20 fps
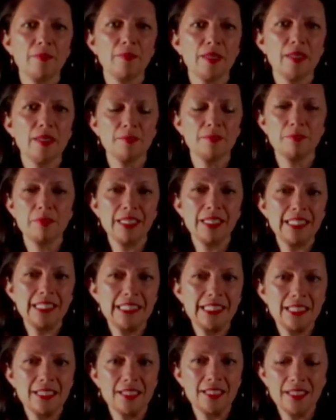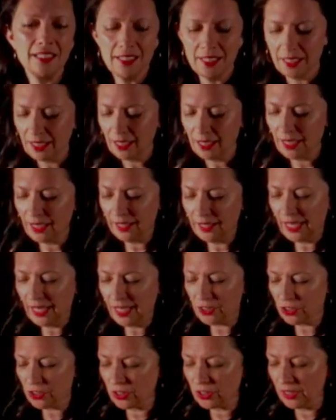BD and
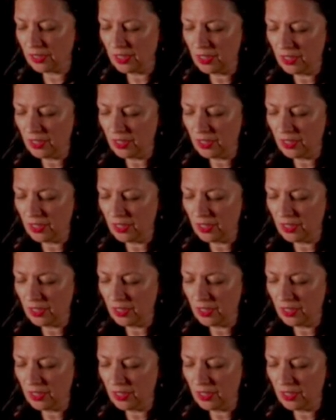actually